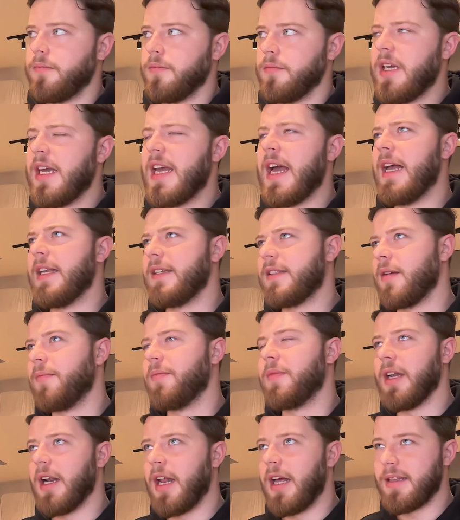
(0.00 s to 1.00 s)
Yeah,
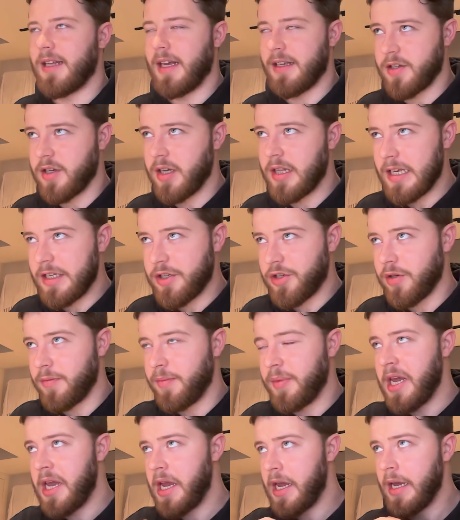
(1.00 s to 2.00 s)
something like that. So that should
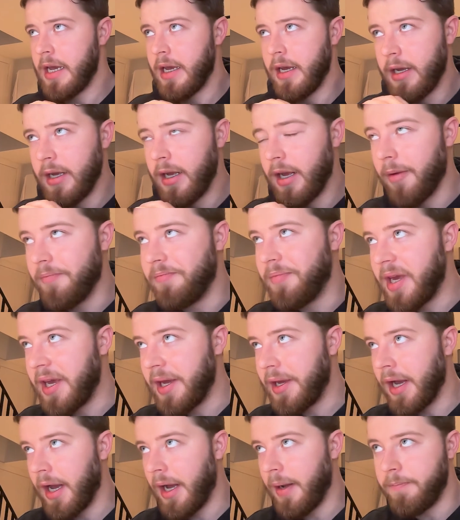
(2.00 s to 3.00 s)
be a
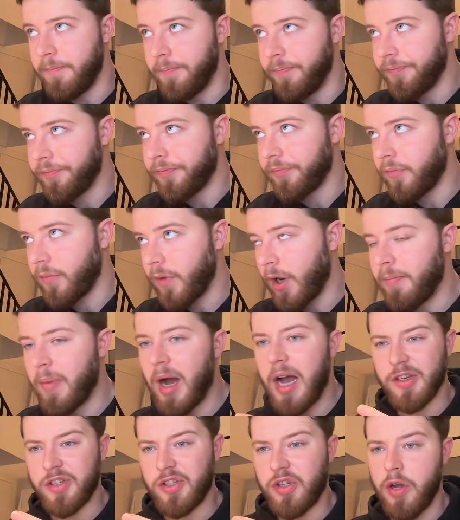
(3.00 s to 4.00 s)
big
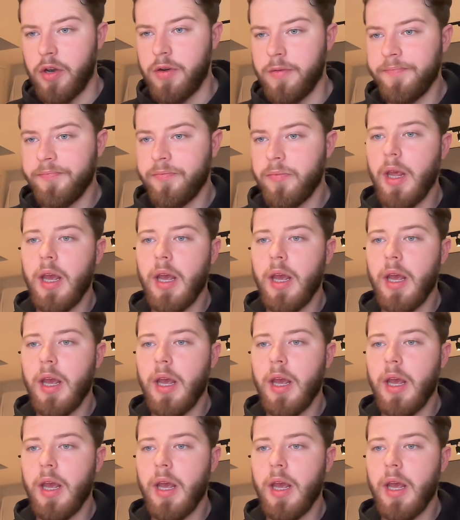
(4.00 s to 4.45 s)
milestone.